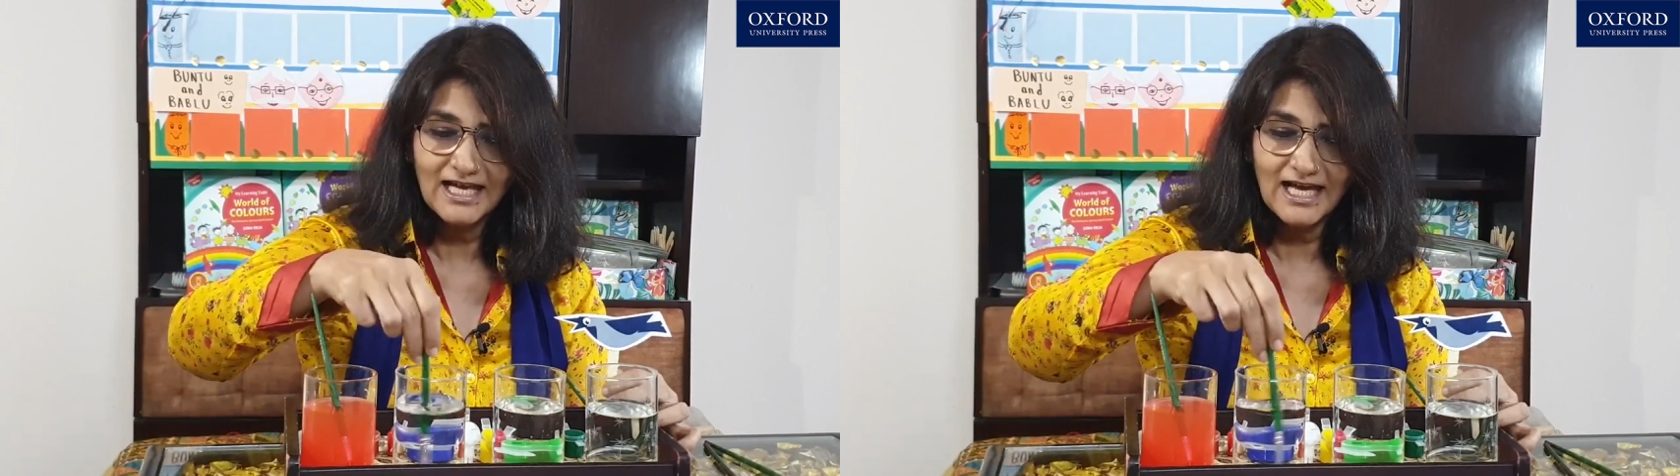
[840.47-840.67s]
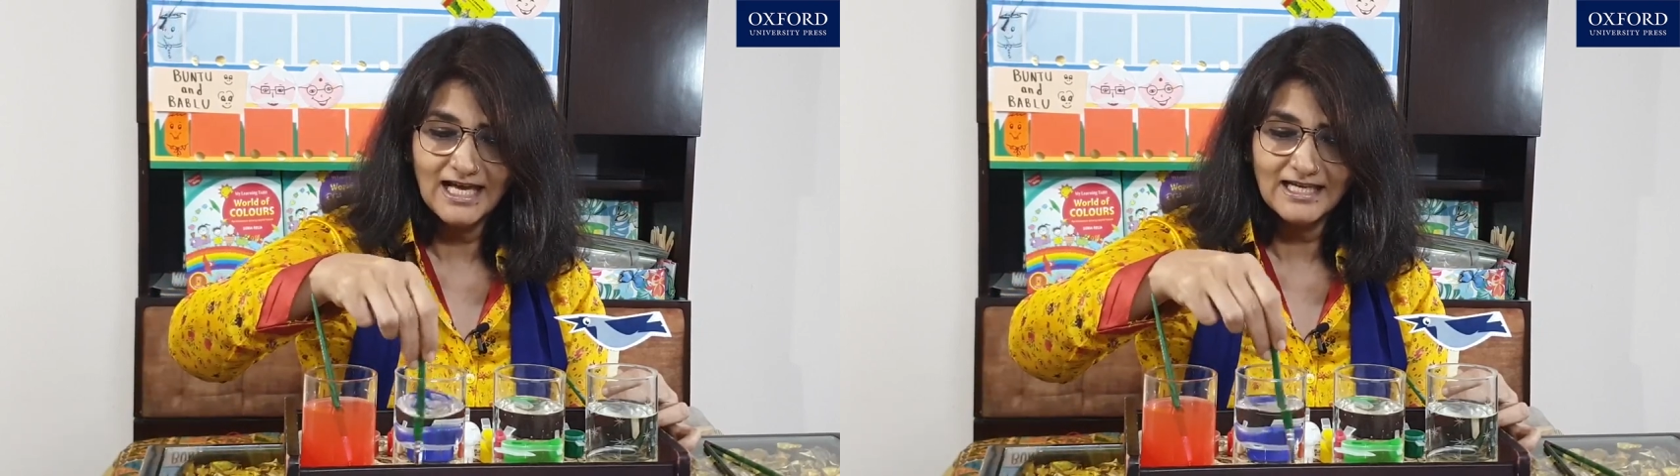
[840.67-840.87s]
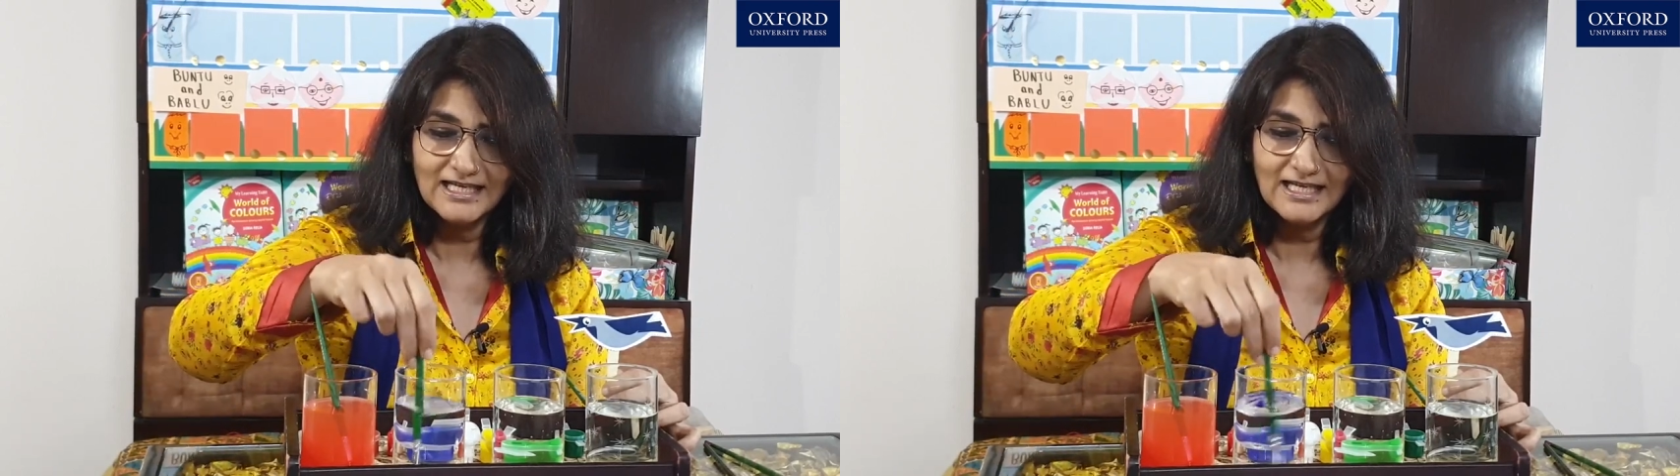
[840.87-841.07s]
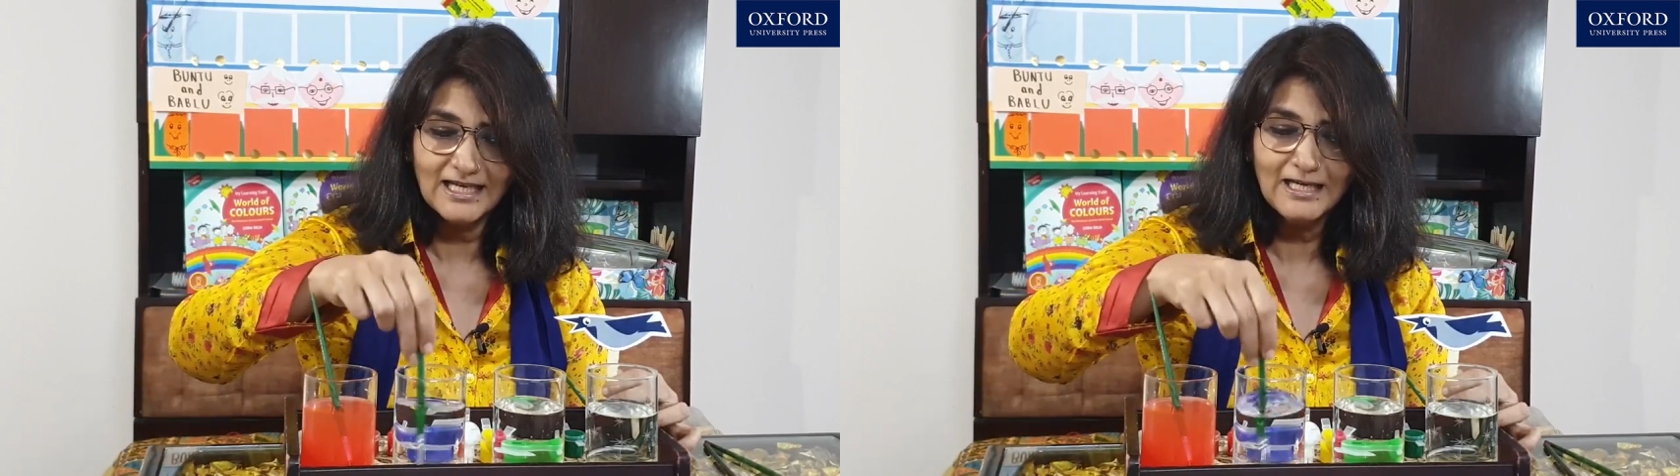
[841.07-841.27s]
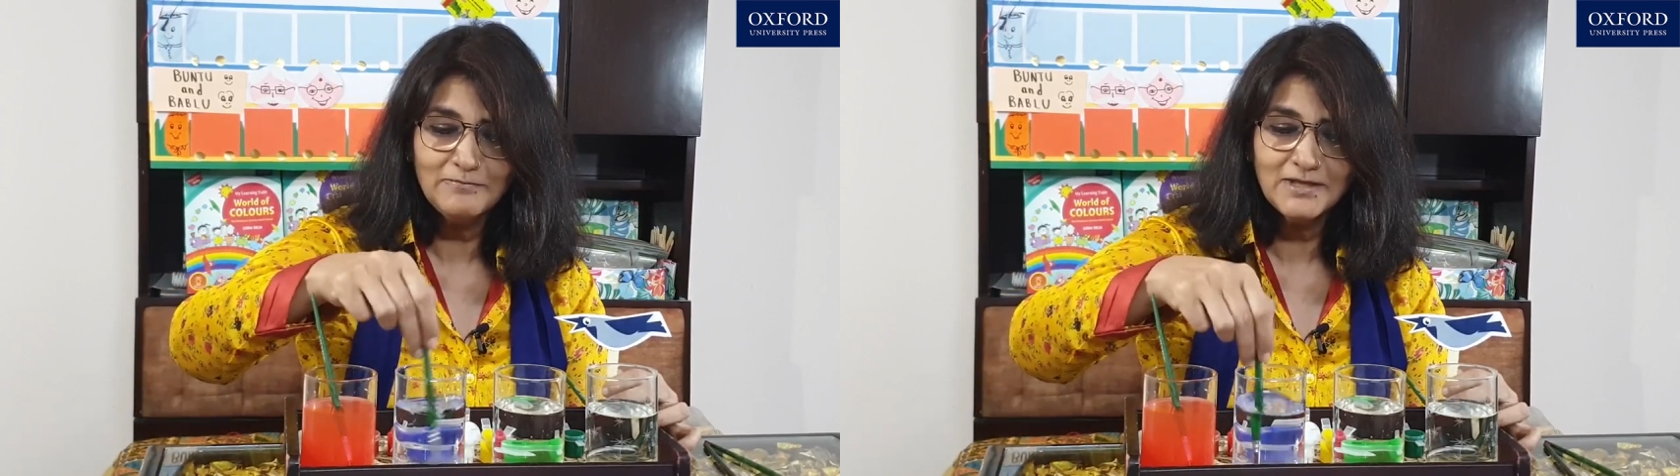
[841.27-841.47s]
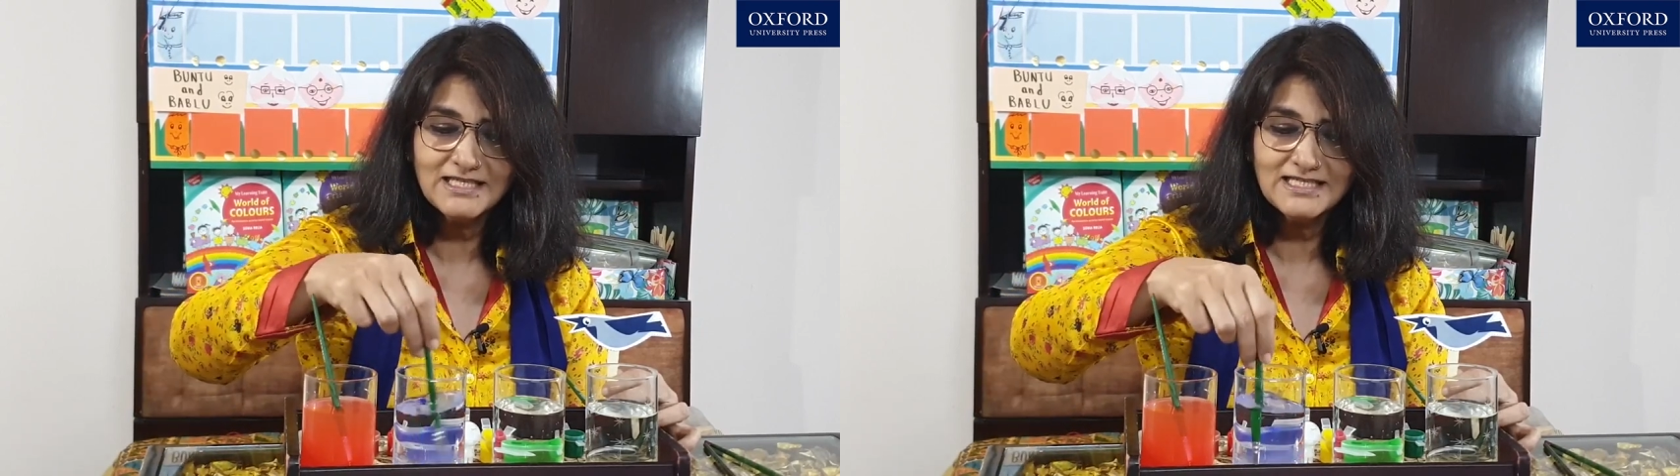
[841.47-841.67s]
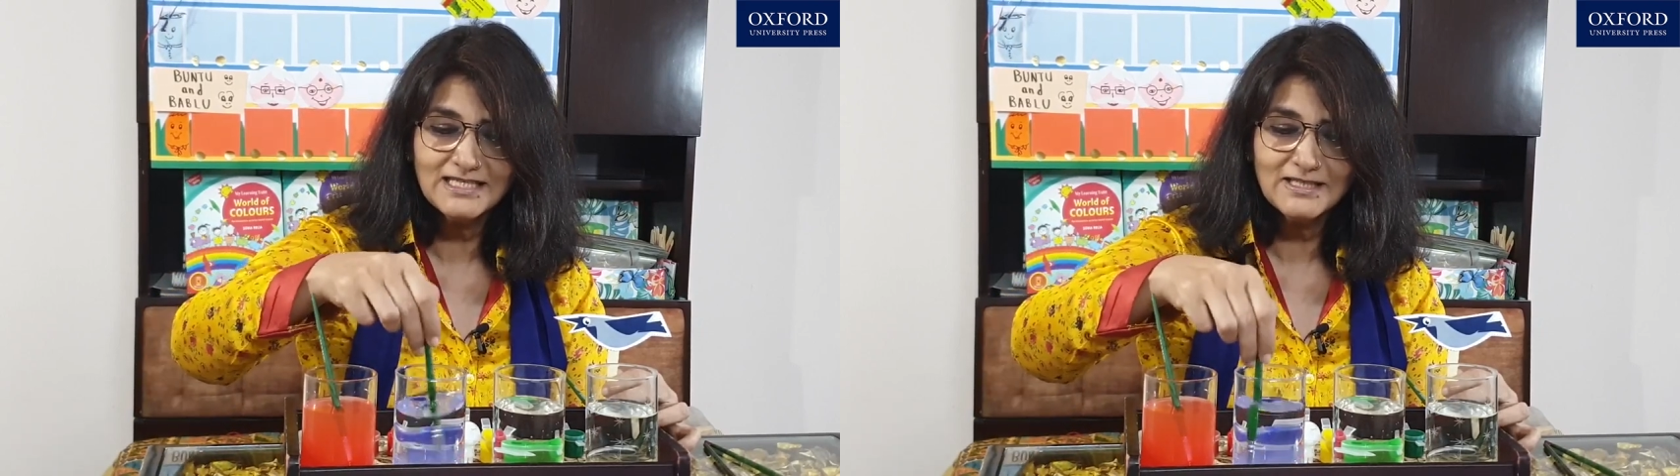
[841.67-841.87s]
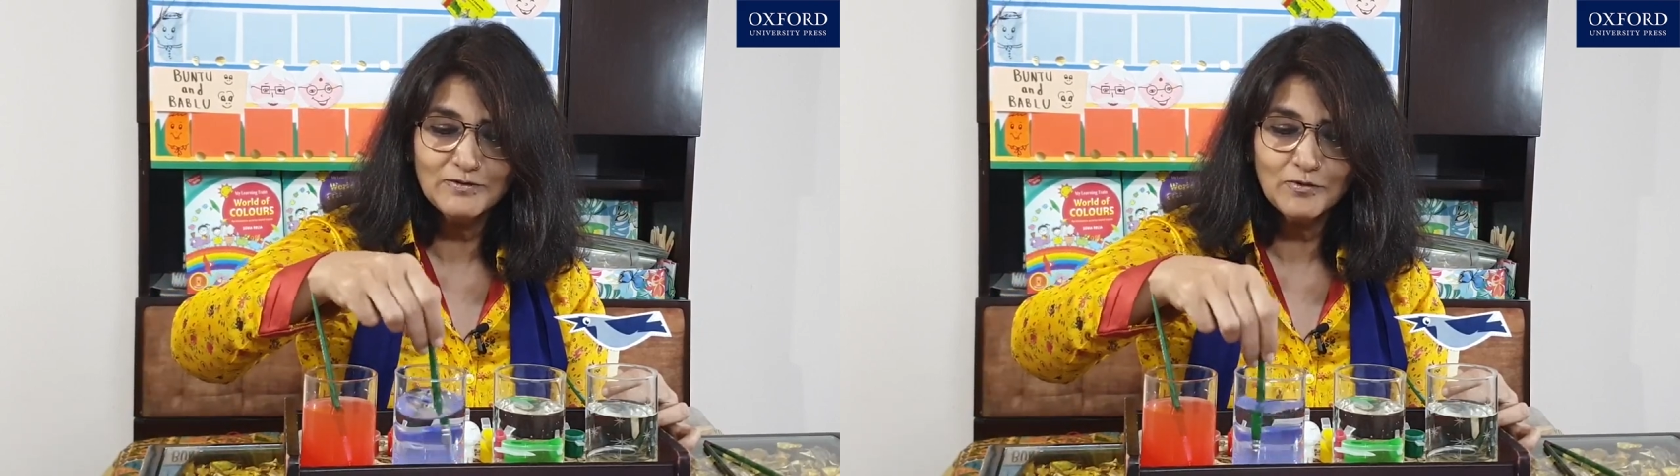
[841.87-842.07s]
and again mixed
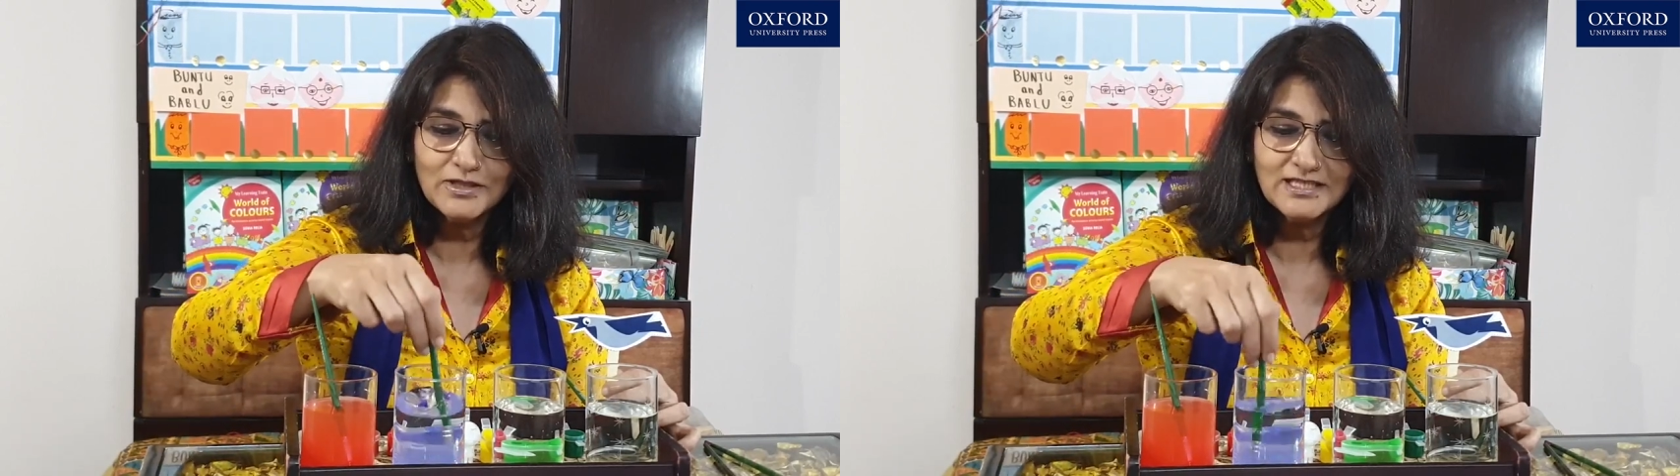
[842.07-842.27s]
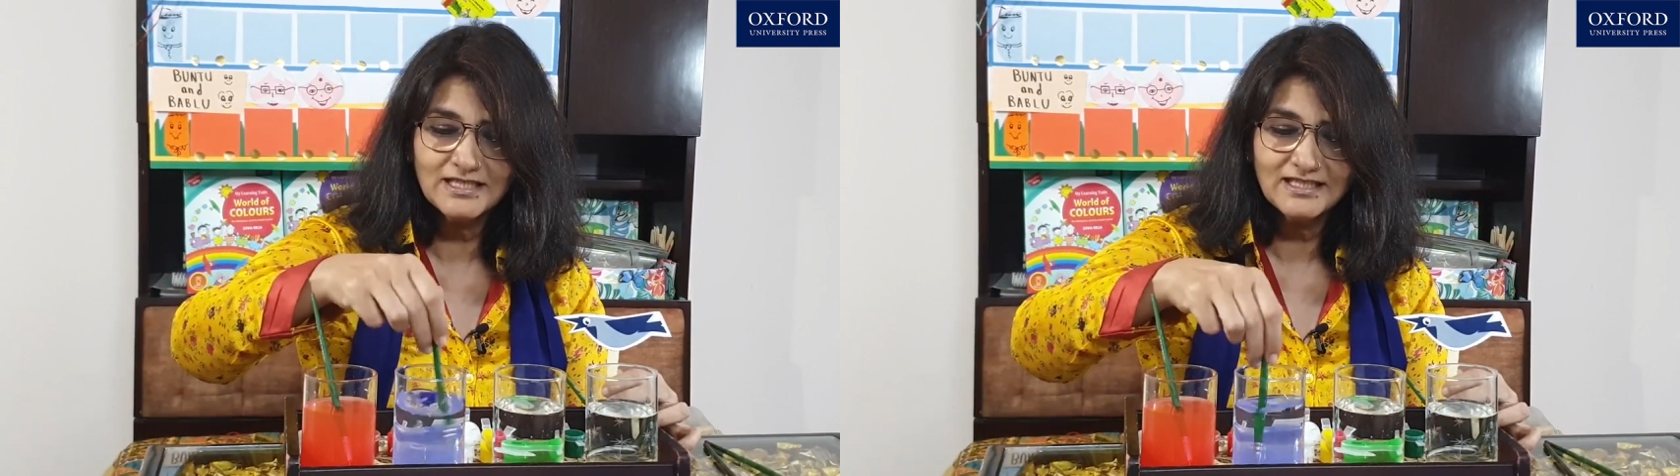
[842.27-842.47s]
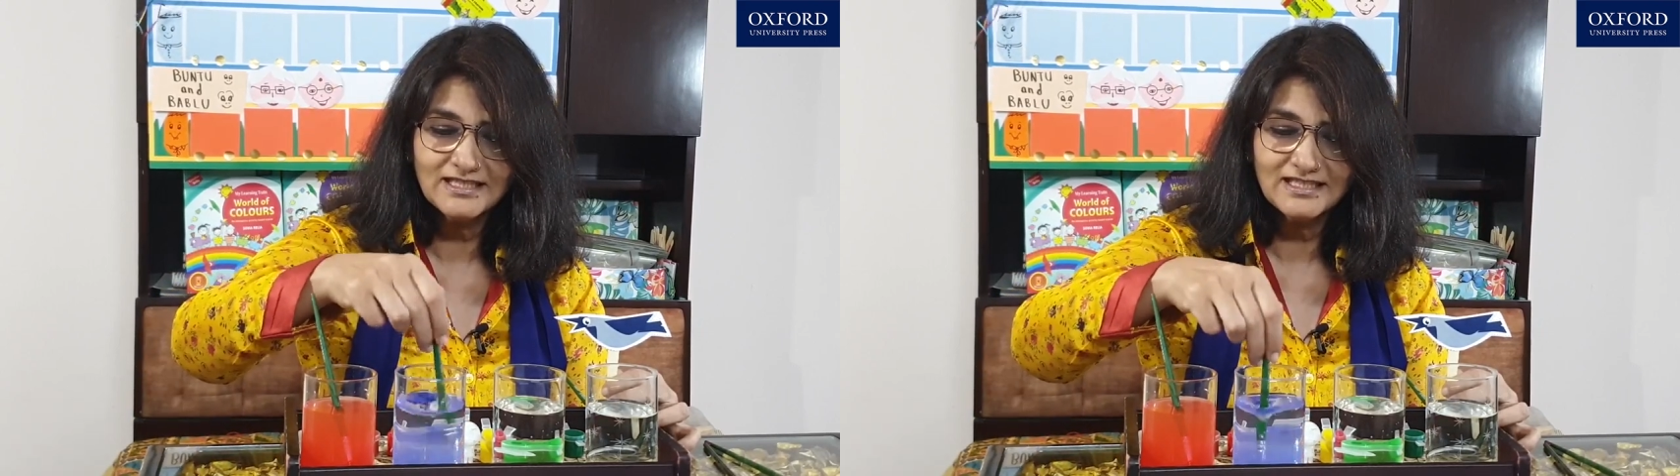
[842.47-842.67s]
it in water.